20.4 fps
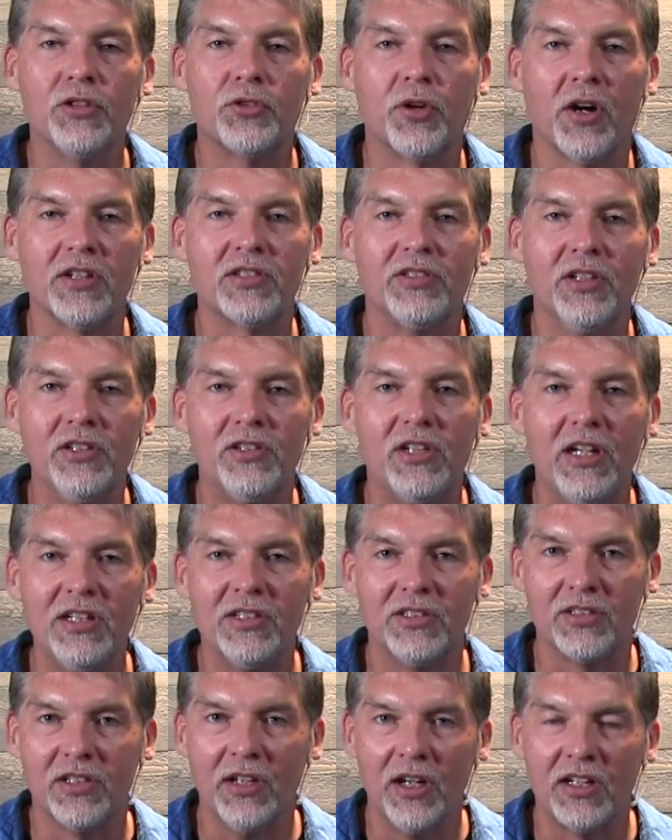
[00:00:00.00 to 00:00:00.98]
trust in
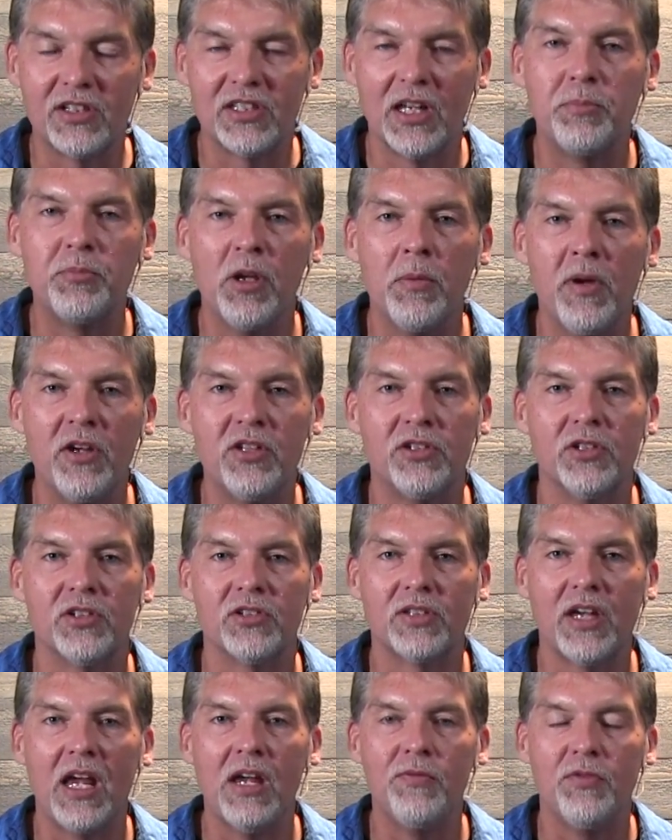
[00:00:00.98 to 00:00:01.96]
Jesus and accept him as your
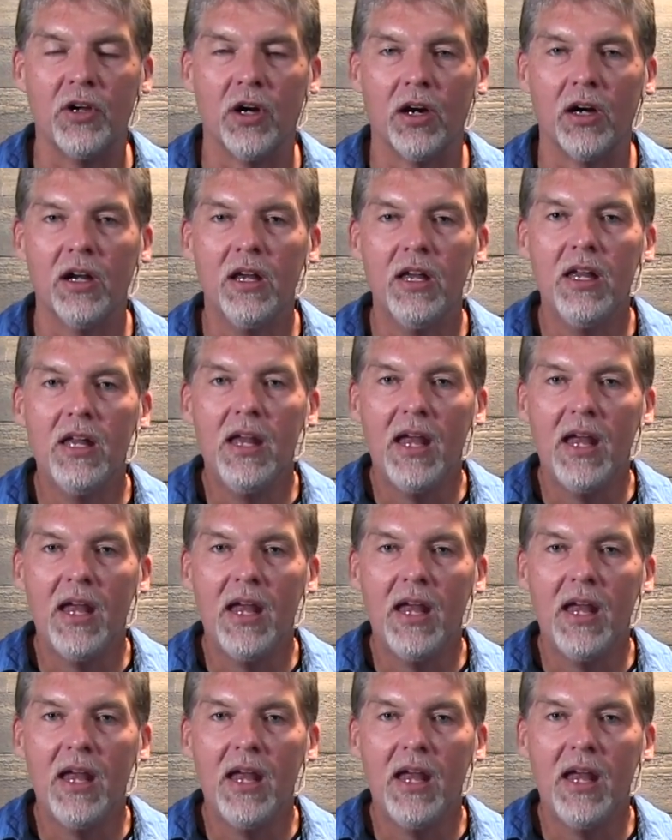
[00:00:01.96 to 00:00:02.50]
Savior,